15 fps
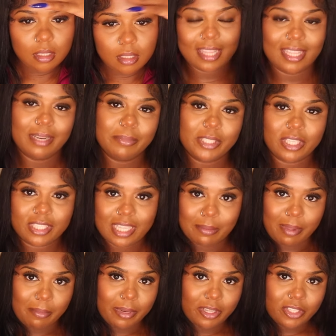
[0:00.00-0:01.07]
And then I'm just gonna take
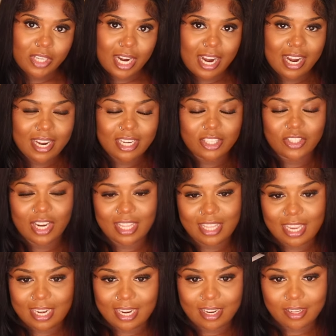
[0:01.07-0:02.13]
my blow dryer and dry
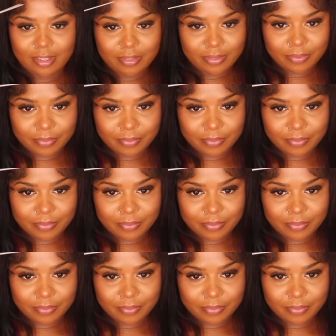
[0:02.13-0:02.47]
that down.